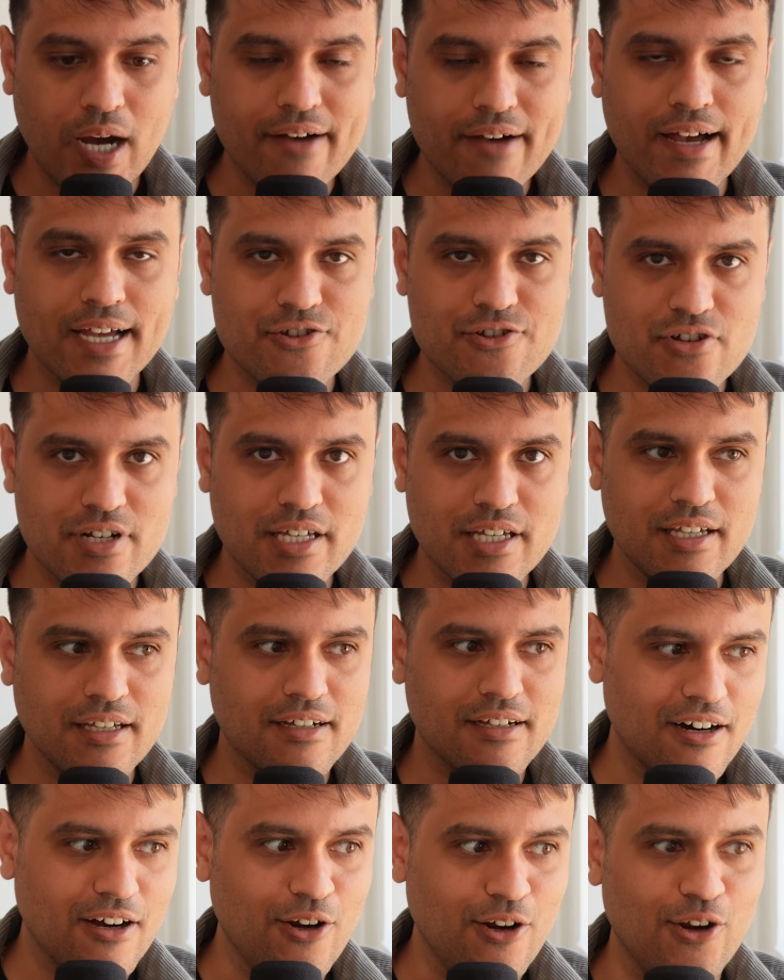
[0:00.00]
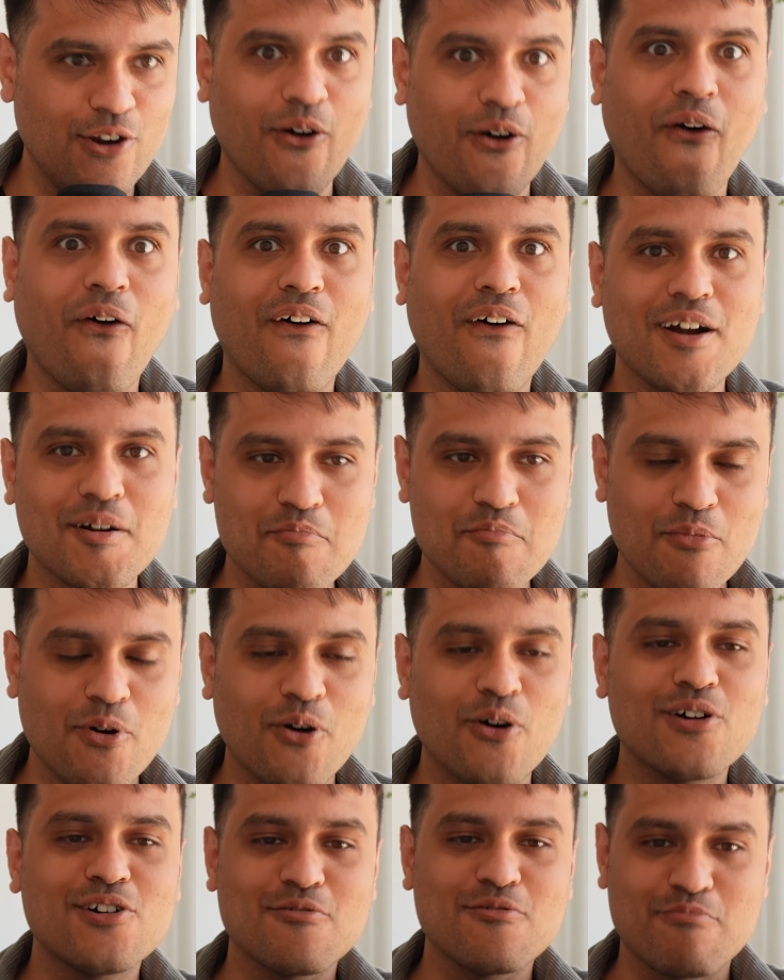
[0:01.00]
have actually a lot
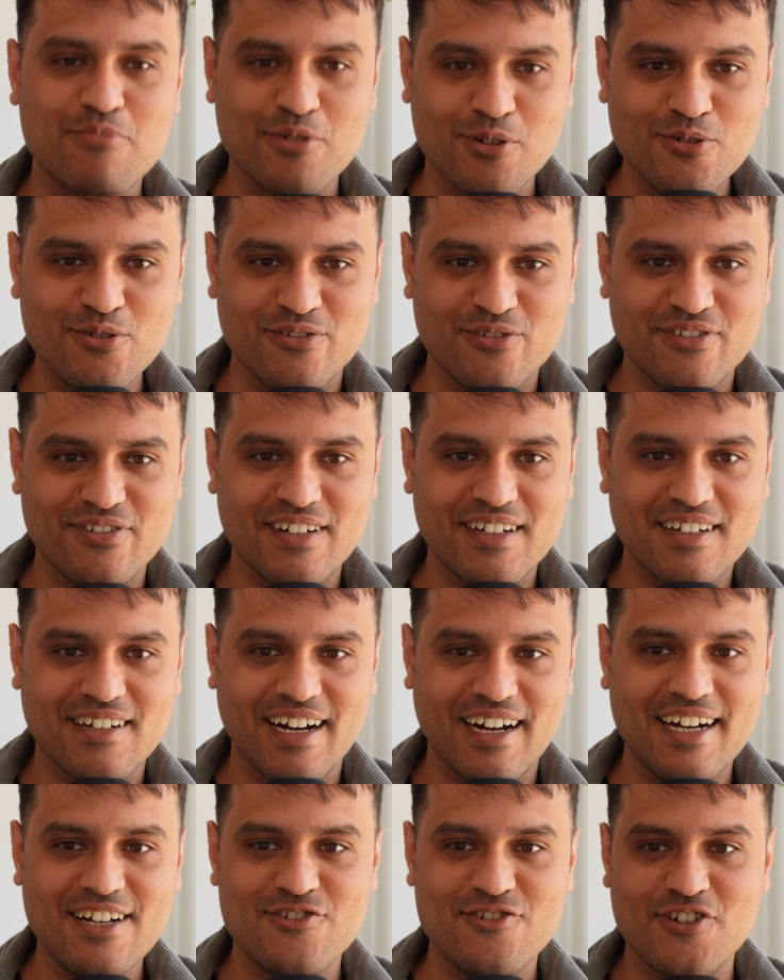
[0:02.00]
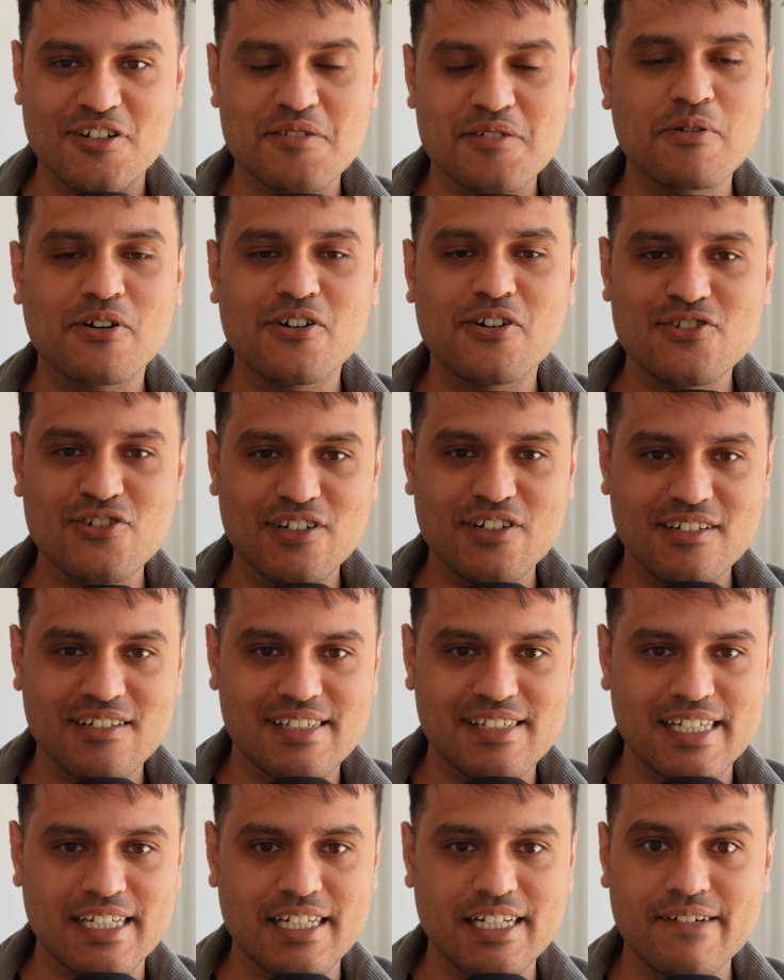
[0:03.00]
more to prove, right? Just because you're in a
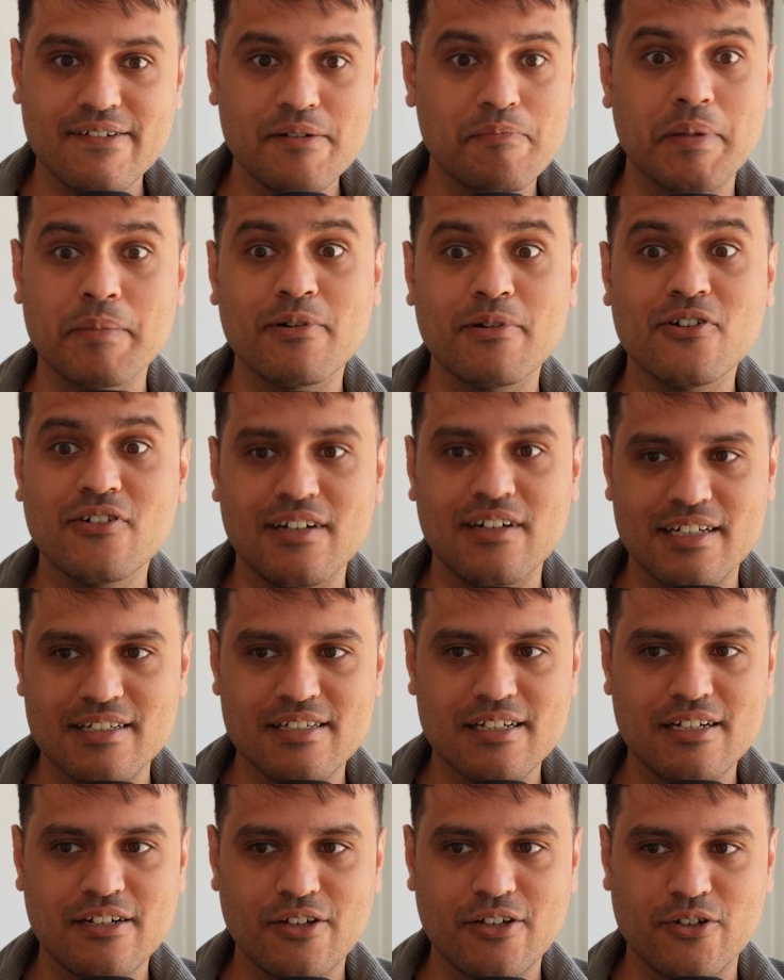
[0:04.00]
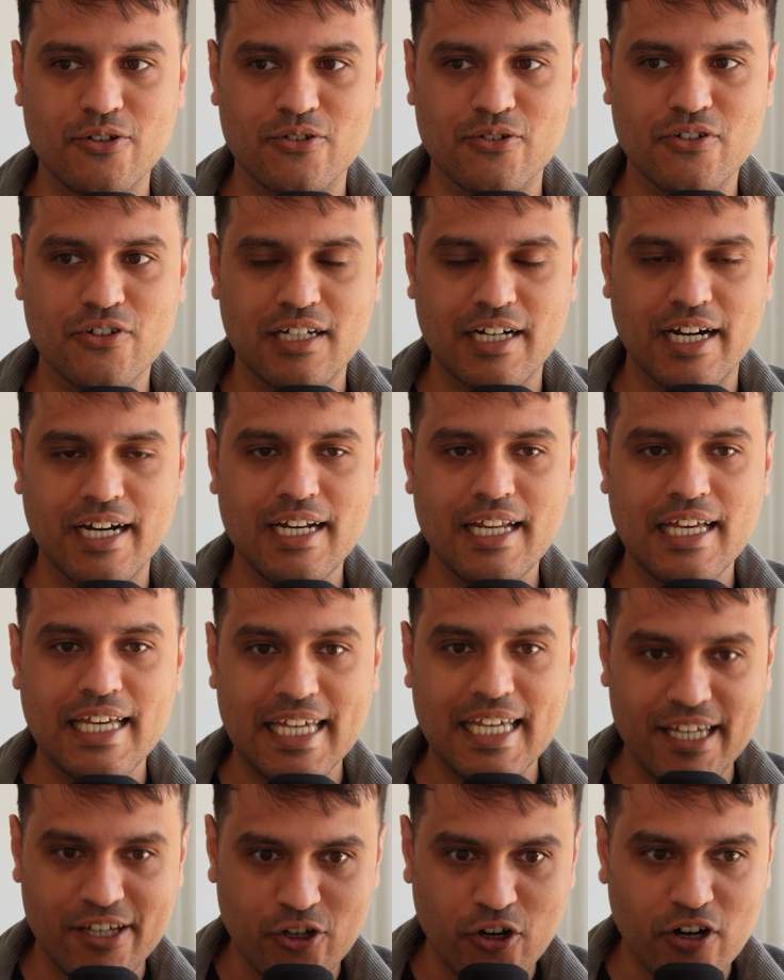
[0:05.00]
senior level, people don't listen to you, right?
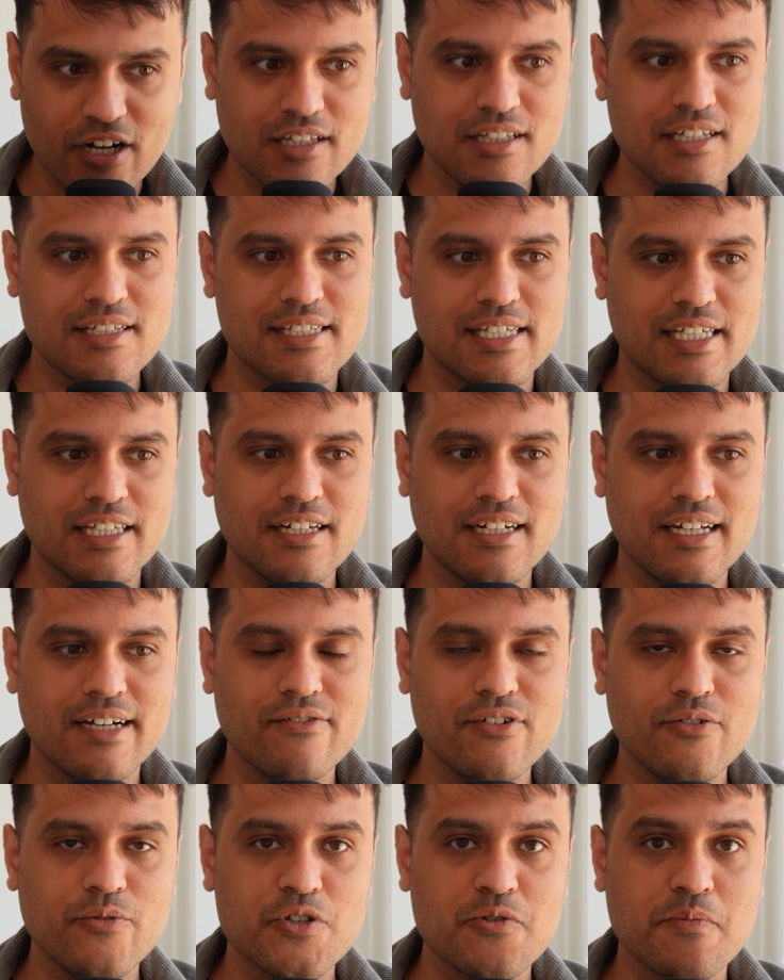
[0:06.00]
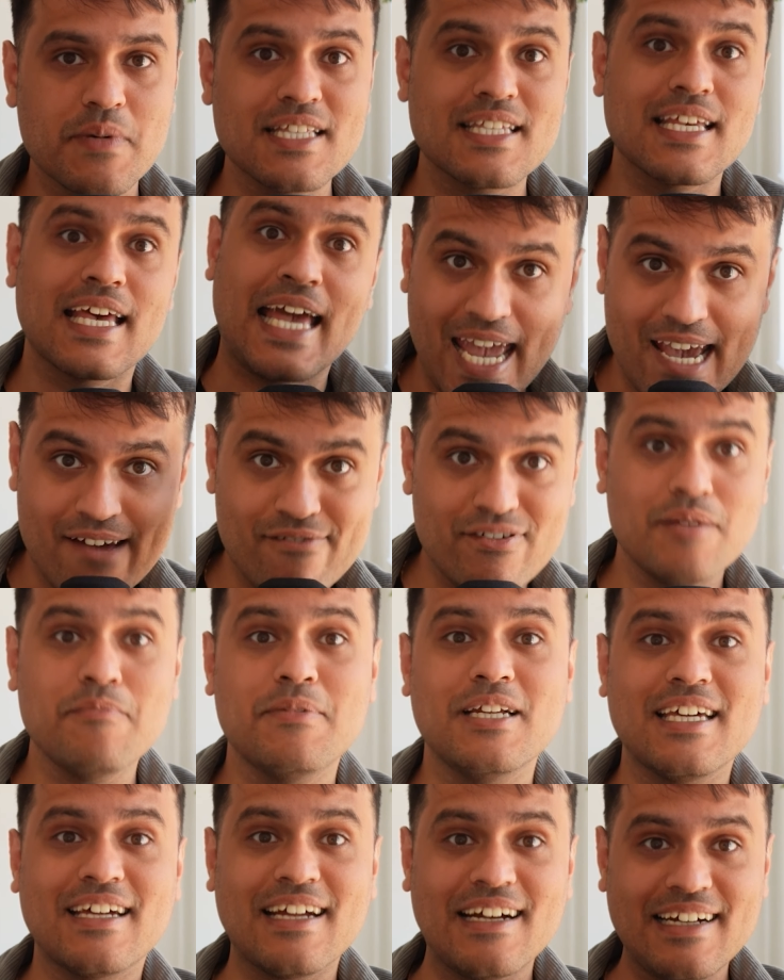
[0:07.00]
You're at the senior level, which means
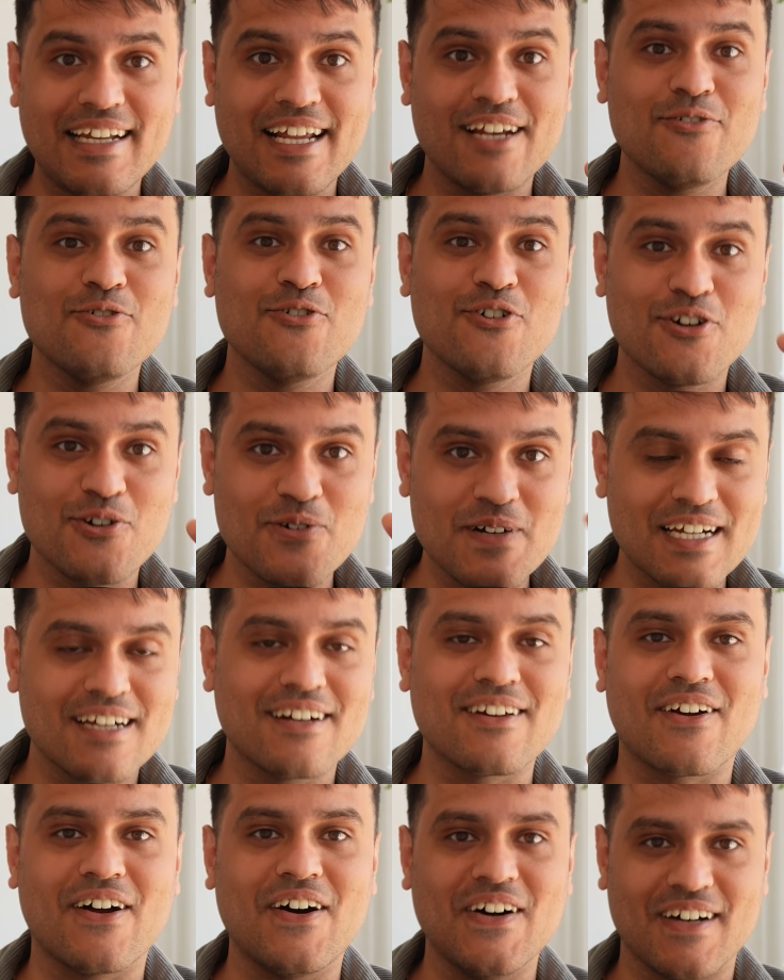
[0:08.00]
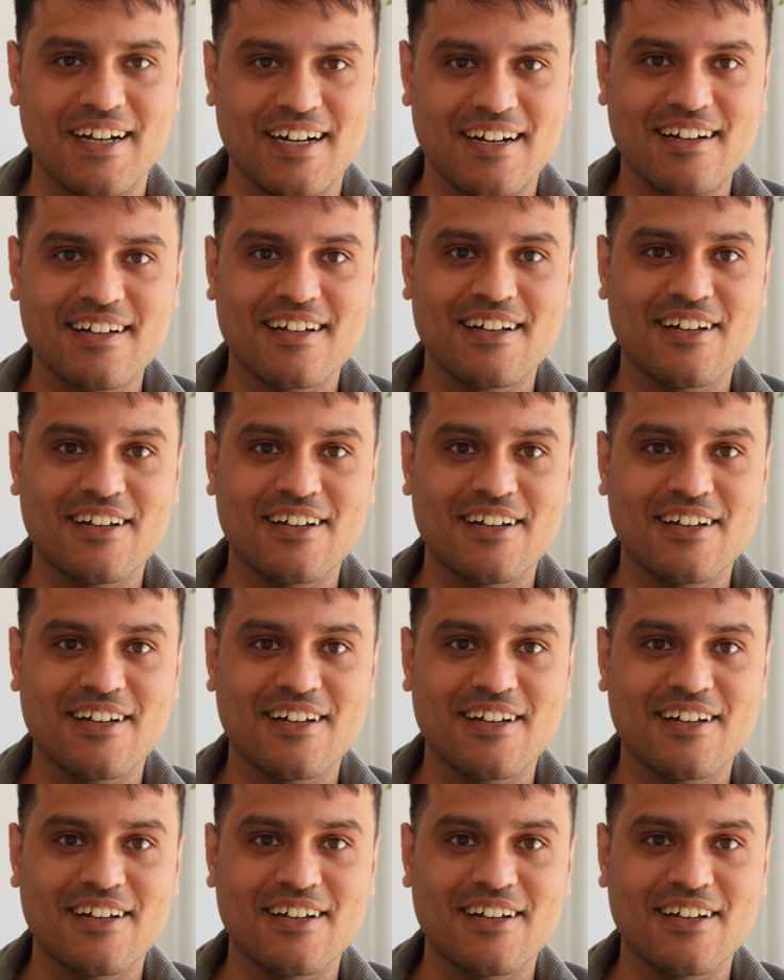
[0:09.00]
everybody can tell you you're doing it wrong.